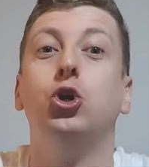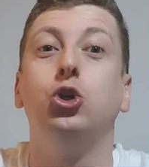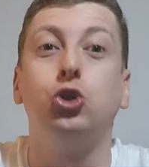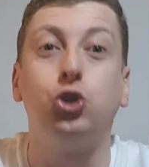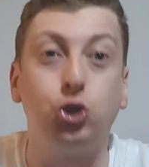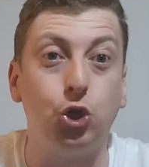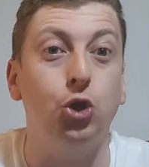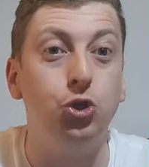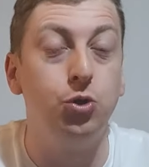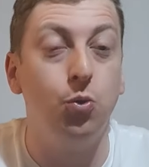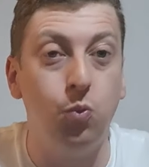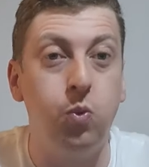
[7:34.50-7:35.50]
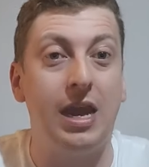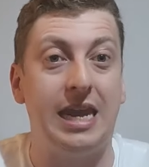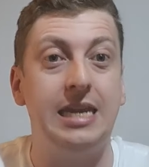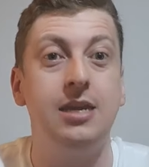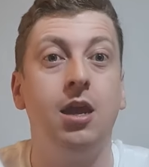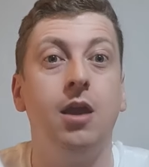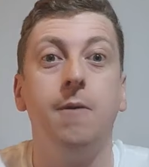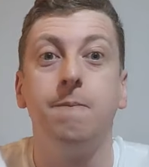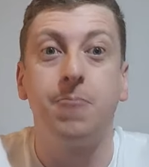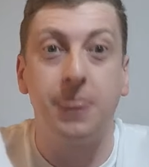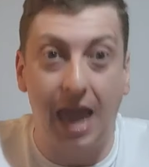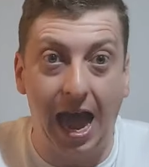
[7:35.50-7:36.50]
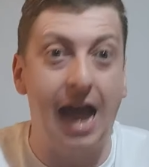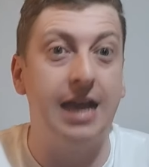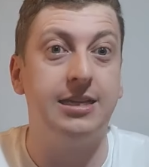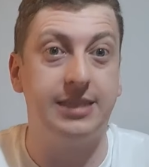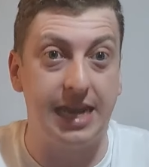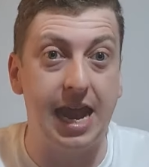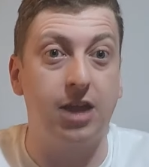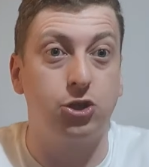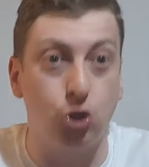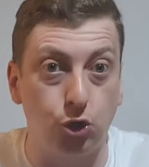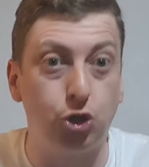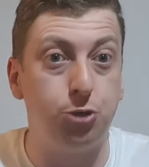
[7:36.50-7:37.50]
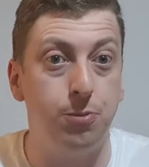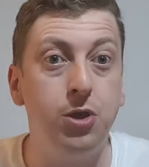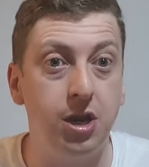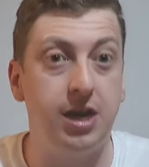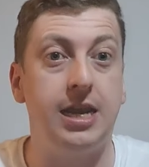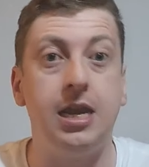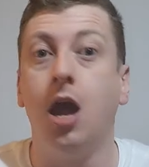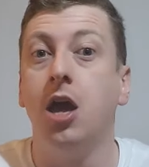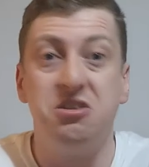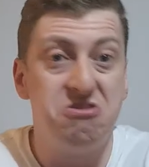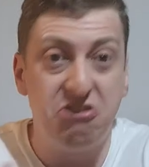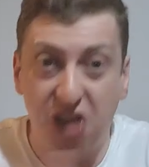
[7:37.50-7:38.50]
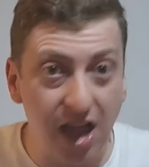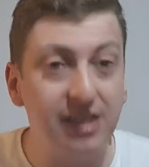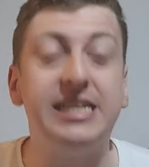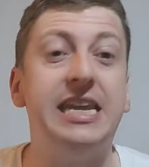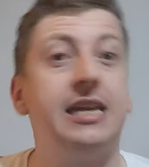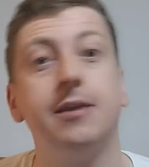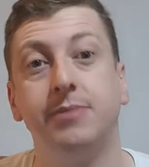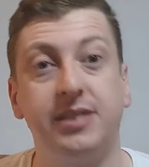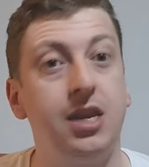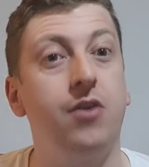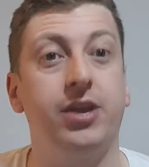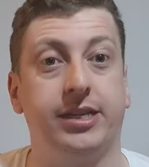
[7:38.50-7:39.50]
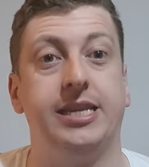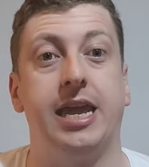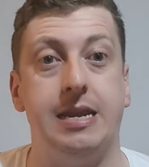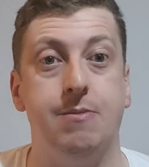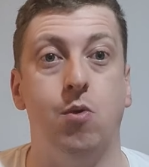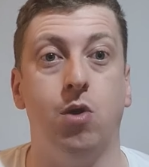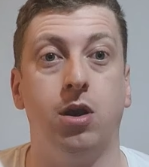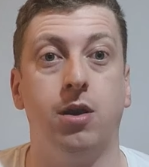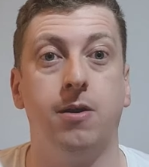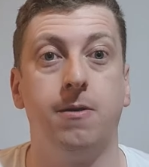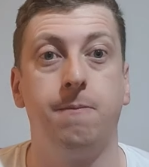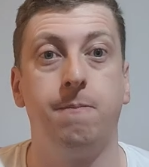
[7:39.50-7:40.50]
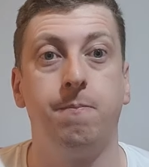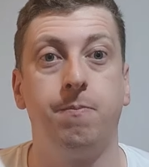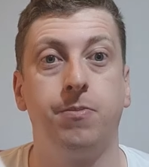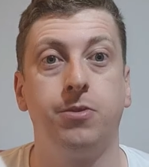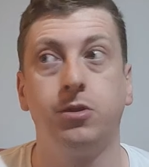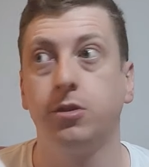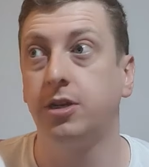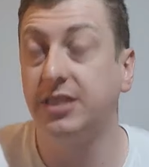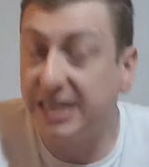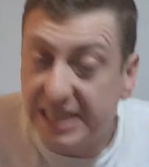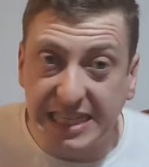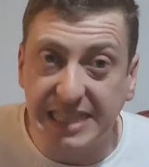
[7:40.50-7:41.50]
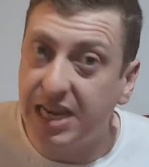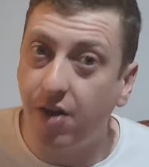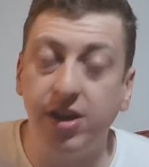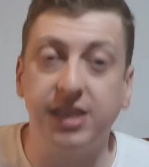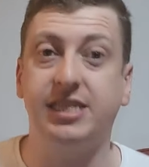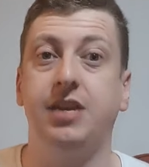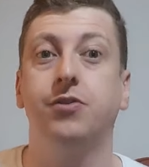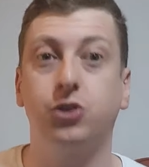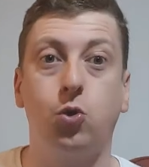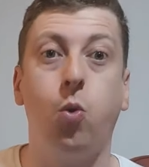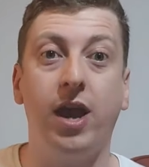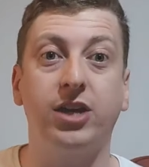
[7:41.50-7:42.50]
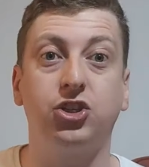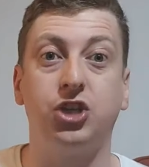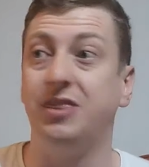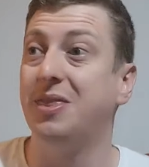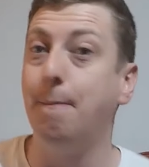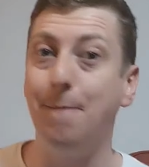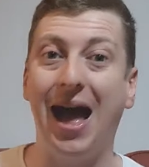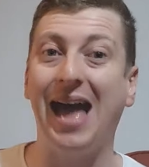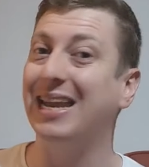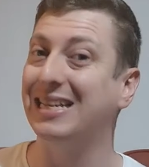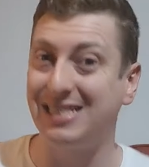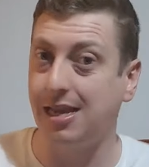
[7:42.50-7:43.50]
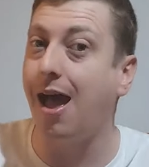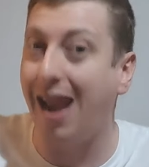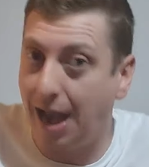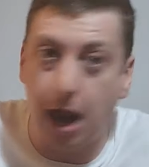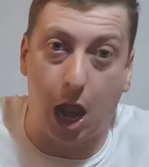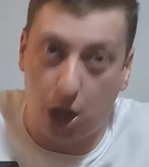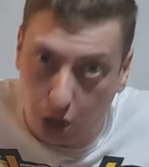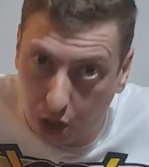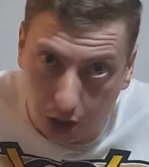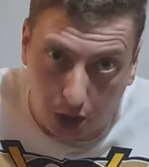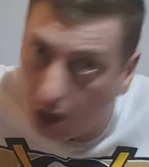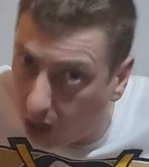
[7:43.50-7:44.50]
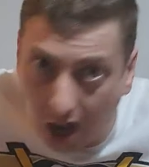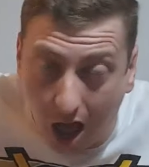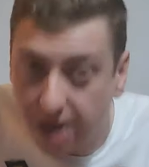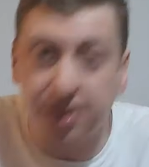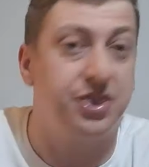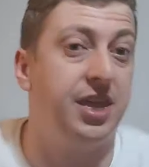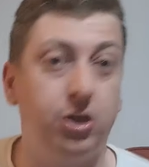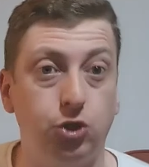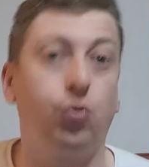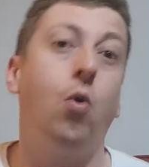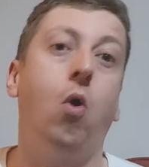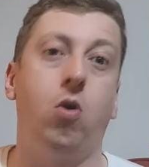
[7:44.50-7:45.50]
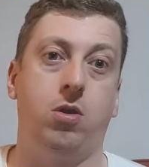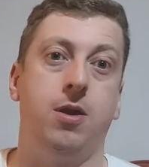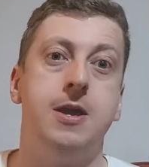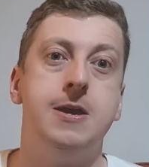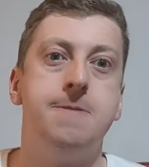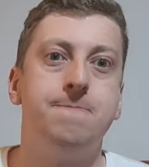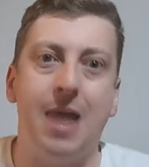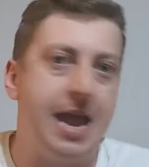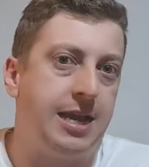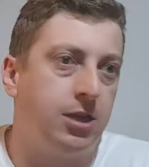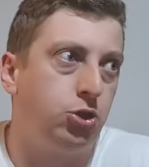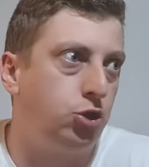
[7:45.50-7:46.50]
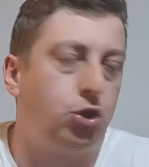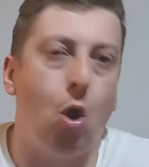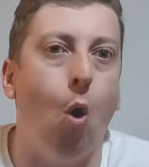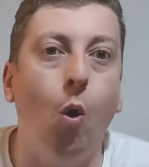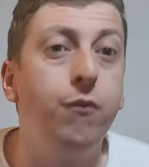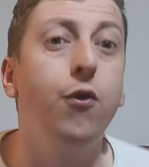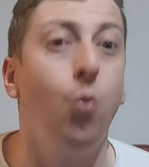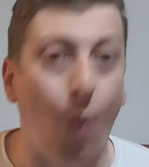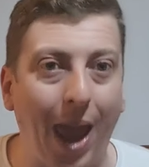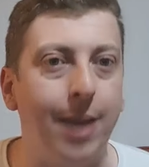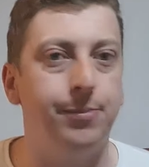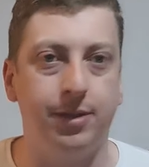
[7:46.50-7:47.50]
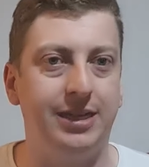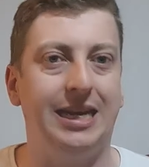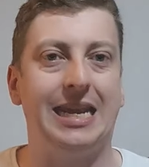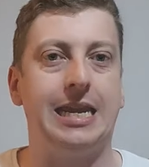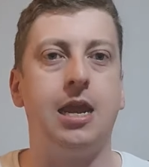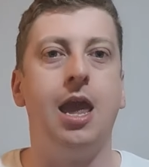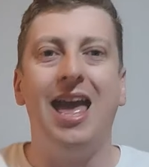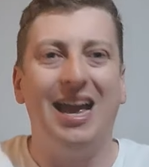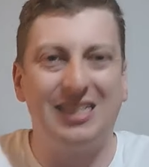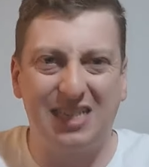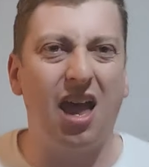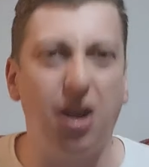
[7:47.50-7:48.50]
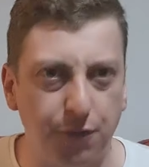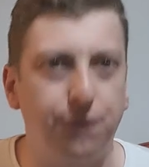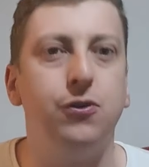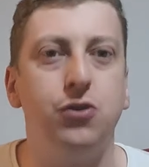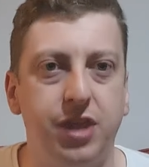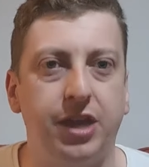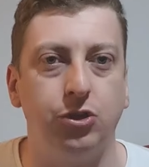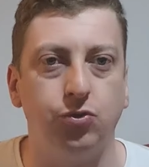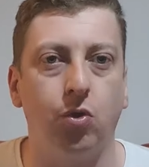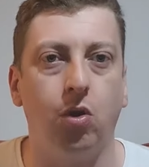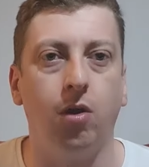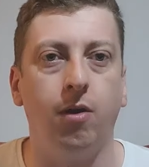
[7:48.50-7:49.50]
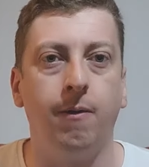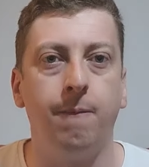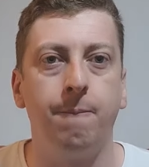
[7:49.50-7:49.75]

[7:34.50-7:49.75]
should we, as an actual community, not take him serious anymore? Because this is a serious question. The man has got a lot of things wrong. Like, overwhelmingly has got a few things wrong.